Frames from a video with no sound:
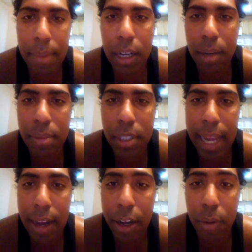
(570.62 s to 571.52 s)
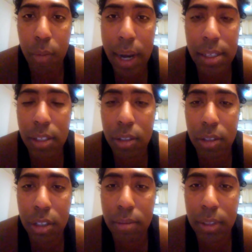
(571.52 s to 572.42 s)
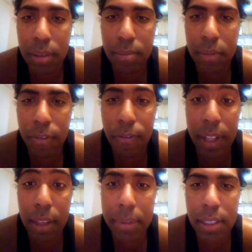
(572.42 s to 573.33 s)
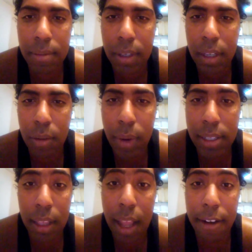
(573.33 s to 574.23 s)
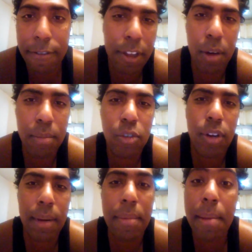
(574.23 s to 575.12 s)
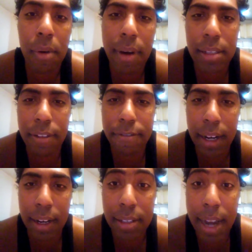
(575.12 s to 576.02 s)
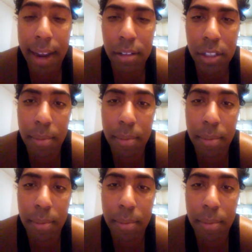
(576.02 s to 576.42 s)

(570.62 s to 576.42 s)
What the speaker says: not going to stand here and waste a lot of film trying to memorize the fucking title.